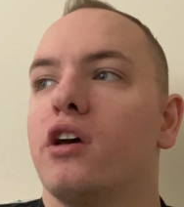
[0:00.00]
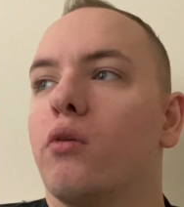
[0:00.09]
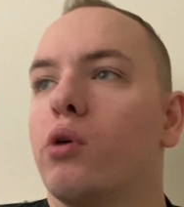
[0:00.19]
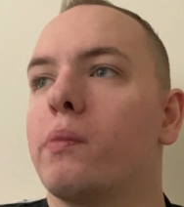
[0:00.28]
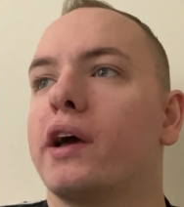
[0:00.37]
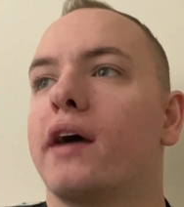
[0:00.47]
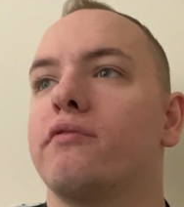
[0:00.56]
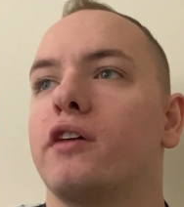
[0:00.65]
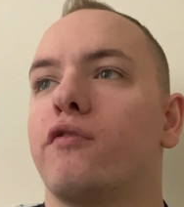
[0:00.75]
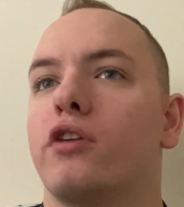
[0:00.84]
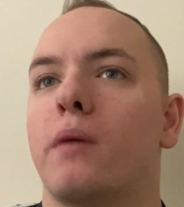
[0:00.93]
We might have
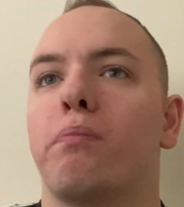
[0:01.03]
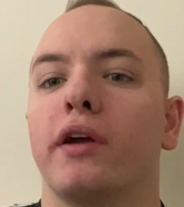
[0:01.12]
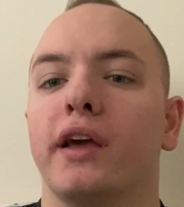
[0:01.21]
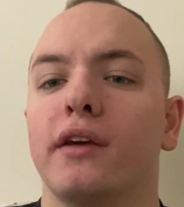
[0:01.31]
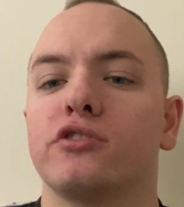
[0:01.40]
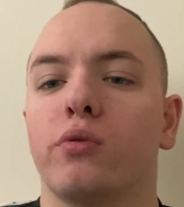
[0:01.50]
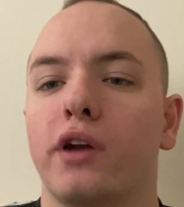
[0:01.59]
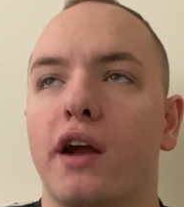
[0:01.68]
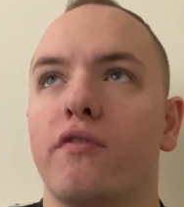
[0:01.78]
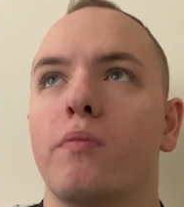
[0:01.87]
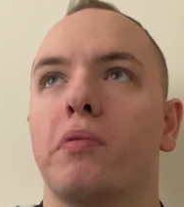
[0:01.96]
different upbringings or
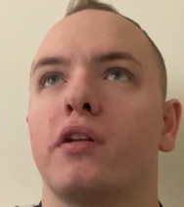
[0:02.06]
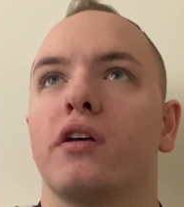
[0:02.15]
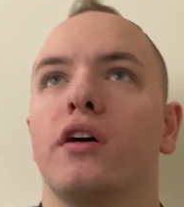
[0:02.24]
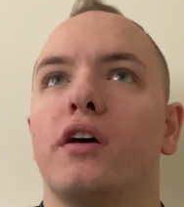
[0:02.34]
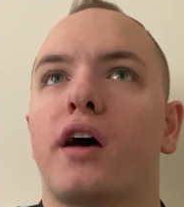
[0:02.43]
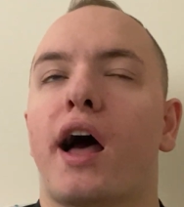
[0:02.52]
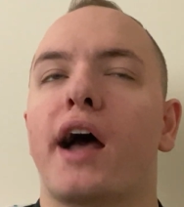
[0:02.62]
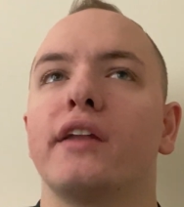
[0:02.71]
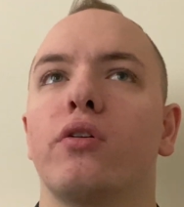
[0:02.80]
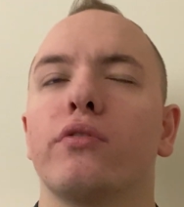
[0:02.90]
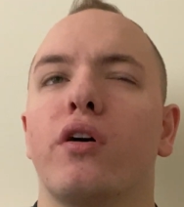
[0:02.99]
whatever, but I
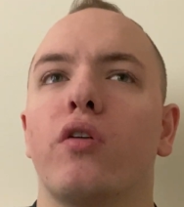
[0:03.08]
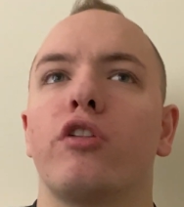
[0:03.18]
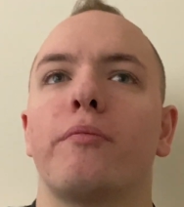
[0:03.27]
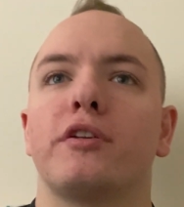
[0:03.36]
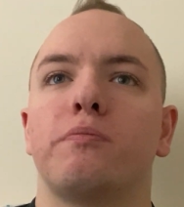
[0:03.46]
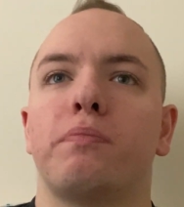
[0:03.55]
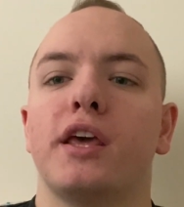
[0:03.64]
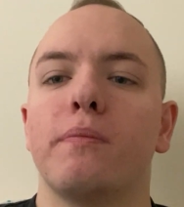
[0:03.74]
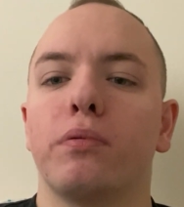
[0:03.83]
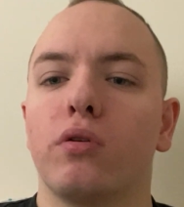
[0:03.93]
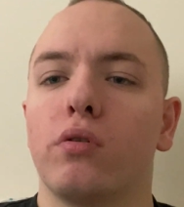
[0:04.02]
don't know them as
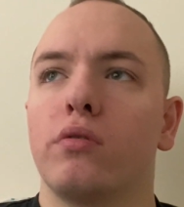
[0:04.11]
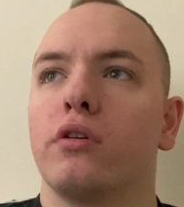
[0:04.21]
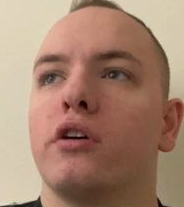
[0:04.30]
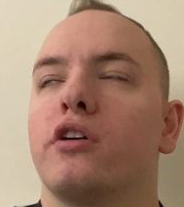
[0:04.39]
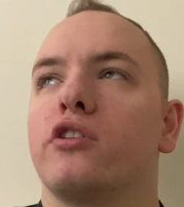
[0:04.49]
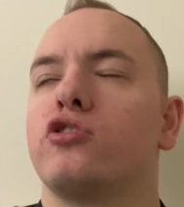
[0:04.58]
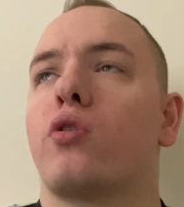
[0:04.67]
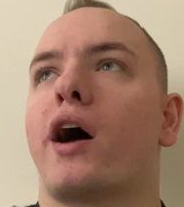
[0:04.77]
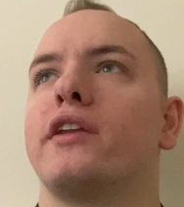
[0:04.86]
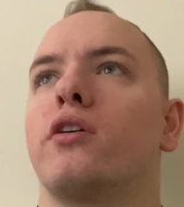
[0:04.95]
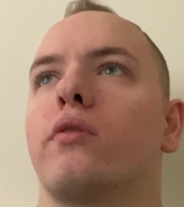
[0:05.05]
people, so
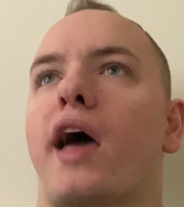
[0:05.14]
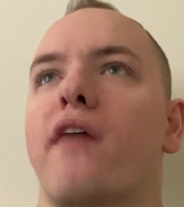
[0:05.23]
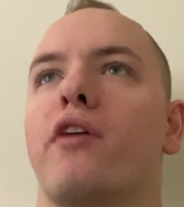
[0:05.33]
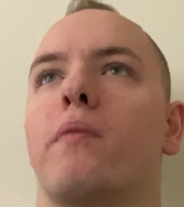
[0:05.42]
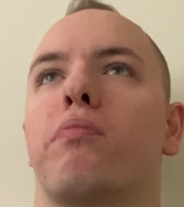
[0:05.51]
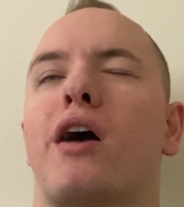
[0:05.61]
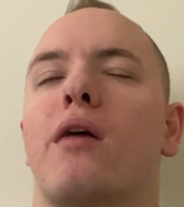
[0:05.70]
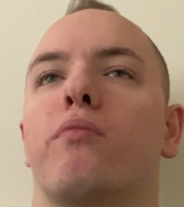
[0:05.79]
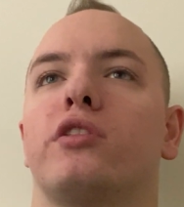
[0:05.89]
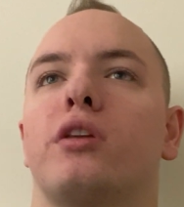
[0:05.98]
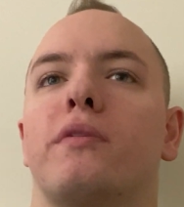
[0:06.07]
I don't have a problem
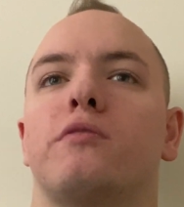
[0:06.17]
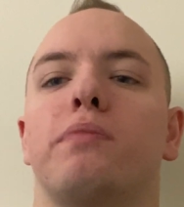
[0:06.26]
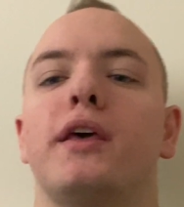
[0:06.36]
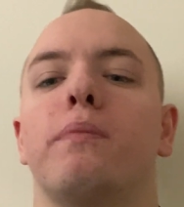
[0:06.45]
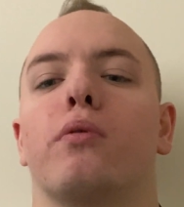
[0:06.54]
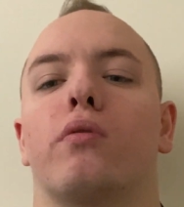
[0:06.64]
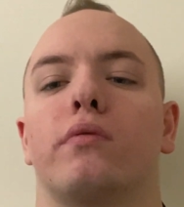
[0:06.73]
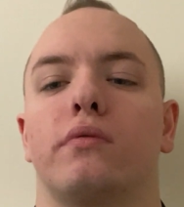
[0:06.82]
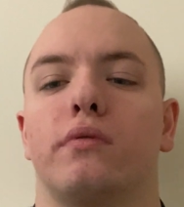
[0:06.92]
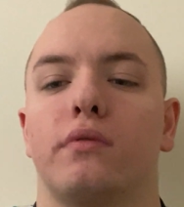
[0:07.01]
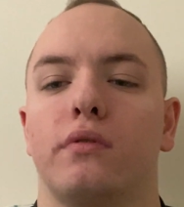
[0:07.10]
with them as people.
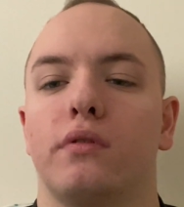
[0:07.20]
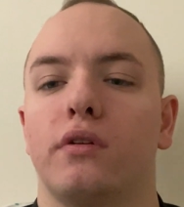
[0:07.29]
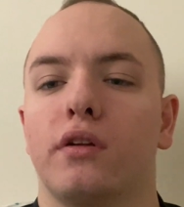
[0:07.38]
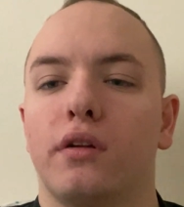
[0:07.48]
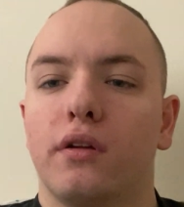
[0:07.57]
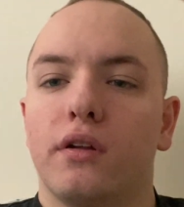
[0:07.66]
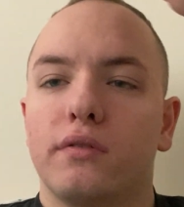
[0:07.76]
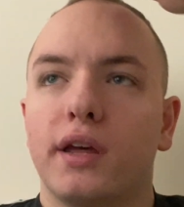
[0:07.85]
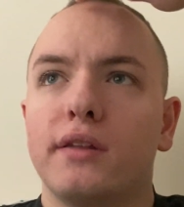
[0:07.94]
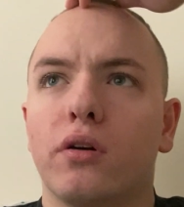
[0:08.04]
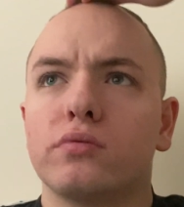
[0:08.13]

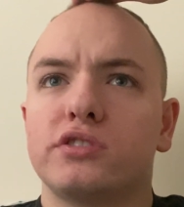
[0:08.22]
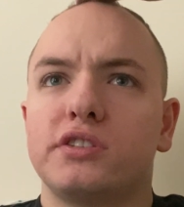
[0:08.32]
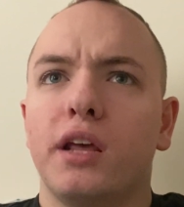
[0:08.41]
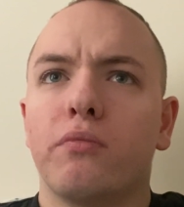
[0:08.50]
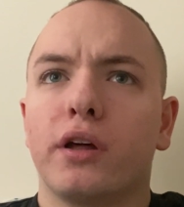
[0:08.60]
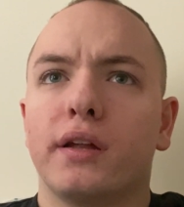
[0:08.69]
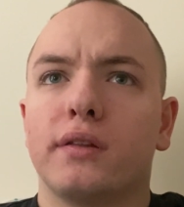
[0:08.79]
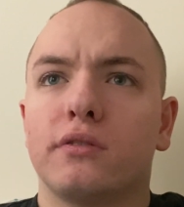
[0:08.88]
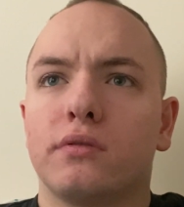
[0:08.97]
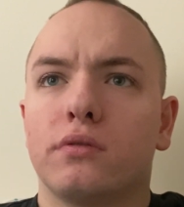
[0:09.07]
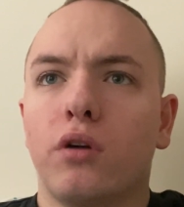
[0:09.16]
They don't seem like
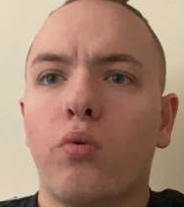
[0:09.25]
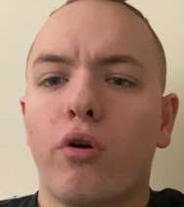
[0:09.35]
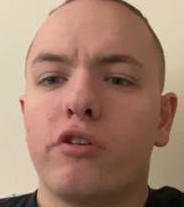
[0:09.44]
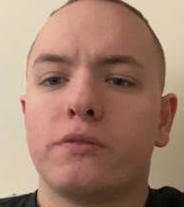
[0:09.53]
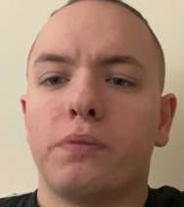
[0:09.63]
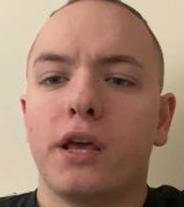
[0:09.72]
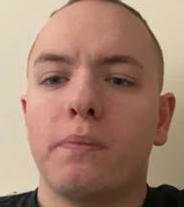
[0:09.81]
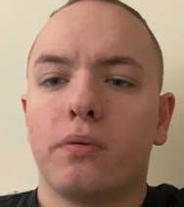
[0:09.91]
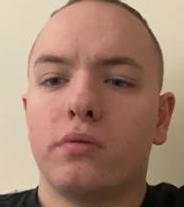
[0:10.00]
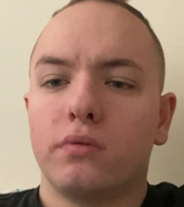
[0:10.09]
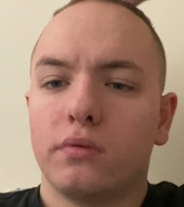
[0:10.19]
the worst
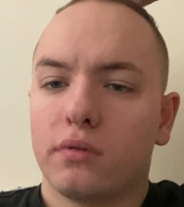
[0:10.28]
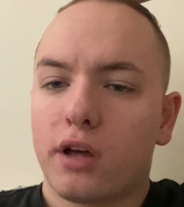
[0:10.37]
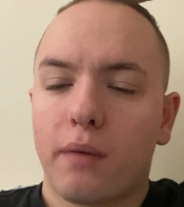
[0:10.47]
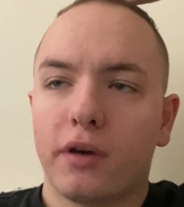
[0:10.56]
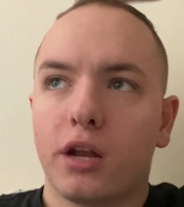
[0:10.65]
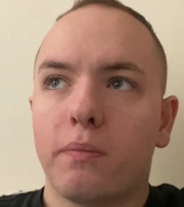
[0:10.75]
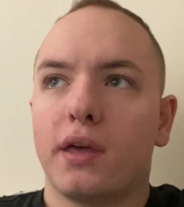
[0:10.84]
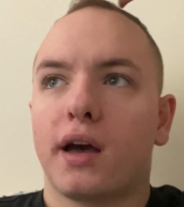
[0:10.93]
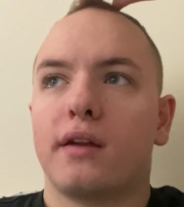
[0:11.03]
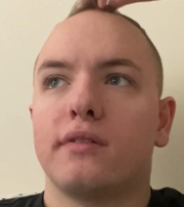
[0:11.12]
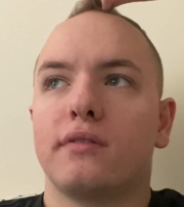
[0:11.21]
people, I'm going to be
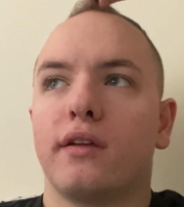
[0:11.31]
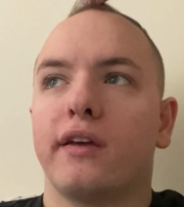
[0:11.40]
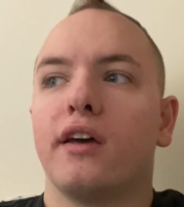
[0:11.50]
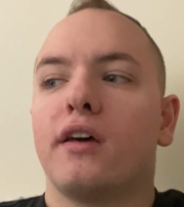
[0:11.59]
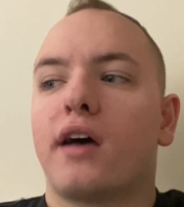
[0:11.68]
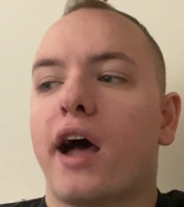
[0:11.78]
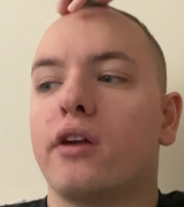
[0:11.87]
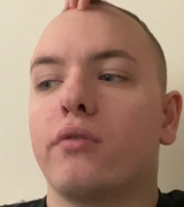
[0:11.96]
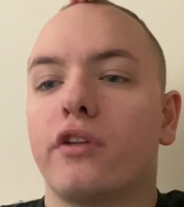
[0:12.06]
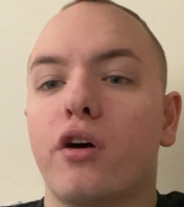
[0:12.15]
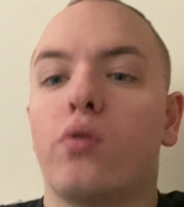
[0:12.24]
honest. Like, I
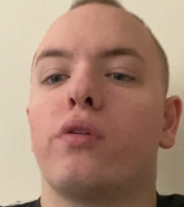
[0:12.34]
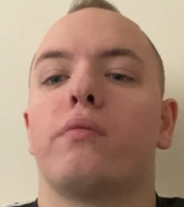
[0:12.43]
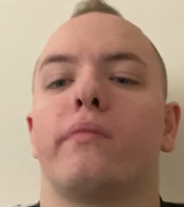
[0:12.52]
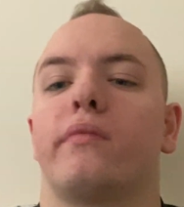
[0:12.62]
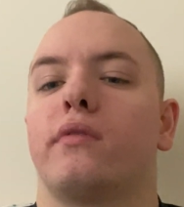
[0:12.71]
don't know them.